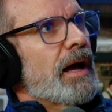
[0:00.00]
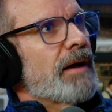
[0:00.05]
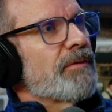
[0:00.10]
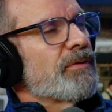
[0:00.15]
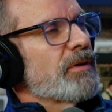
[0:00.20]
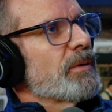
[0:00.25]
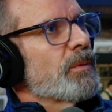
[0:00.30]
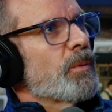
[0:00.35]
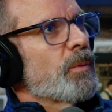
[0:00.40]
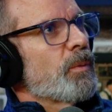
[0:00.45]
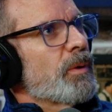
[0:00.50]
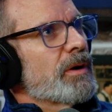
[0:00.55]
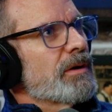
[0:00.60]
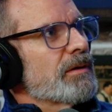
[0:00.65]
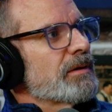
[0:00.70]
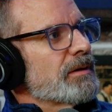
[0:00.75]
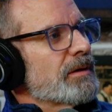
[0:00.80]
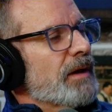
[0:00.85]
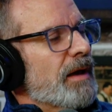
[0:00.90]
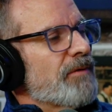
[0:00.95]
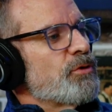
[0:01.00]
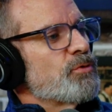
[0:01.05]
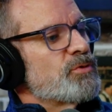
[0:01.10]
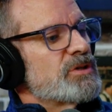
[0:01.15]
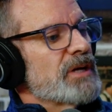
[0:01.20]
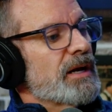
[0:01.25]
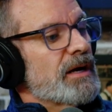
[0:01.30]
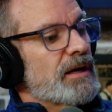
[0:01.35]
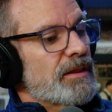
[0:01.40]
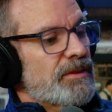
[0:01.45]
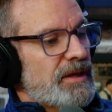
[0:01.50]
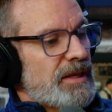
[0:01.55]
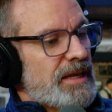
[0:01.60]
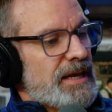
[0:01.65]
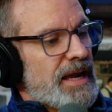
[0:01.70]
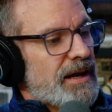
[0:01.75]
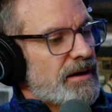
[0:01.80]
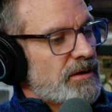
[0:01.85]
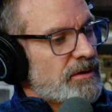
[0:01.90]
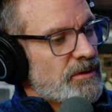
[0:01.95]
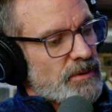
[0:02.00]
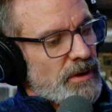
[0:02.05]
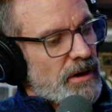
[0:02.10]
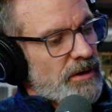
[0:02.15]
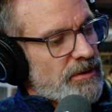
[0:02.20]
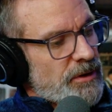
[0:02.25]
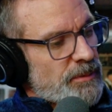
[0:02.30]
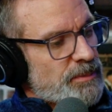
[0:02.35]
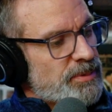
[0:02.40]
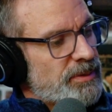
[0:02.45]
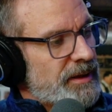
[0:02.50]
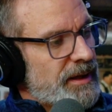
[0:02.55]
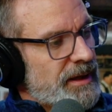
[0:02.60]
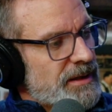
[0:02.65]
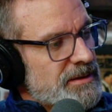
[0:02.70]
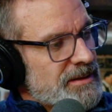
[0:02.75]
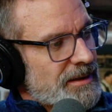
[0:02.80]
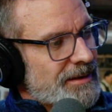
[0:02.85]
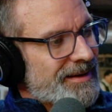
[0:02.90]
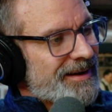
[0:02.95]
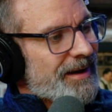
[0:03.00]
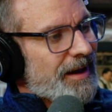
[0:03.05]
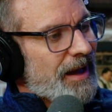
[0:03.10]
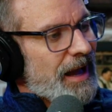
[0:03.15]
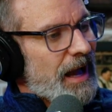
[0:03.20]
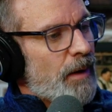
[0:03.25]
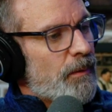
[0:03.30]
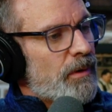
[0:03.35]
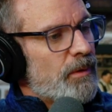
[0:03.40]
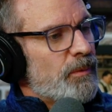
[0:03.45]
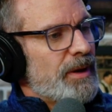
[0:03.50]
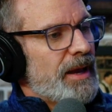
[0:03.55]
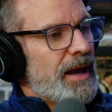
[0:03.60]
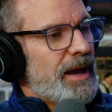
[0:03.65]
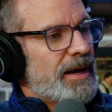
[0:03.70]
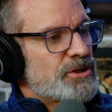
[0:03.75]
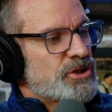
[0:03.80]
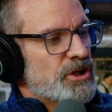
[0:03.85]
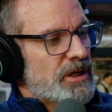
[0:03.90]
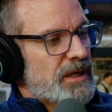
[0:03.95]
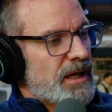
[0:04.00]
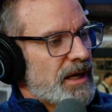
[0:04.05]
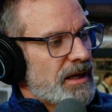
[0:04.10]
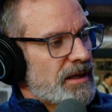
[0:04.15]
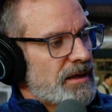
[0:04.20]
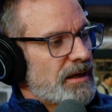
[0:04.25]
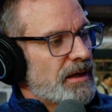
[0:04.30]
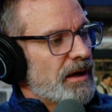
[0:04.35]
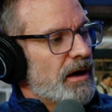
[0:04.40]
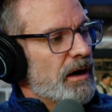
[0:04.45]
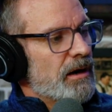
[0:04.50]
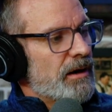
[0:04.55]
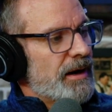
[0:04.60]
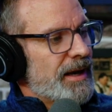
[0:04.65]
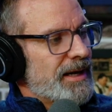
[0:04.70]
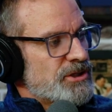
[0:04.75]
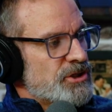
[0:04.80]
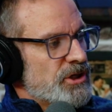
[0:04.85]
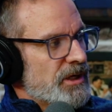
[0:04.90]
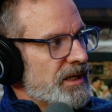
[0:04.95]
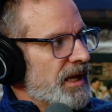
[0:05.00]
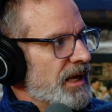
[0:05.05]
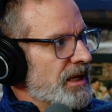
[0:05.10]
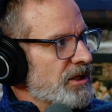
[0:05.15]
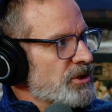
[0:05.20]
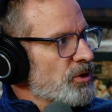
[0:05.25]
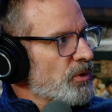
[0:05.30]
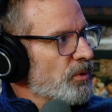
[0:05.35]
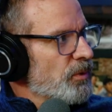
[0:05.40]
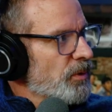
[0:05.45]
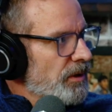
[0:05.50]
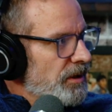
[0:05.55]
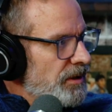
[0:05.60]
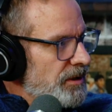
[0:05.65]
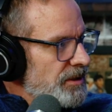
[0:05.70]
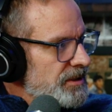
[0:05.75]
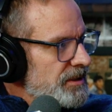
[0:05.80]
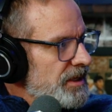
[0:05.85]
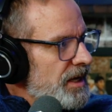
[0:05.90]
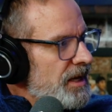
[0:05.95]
Have you done anything yet, or are there plans? Like, how are we educating our educators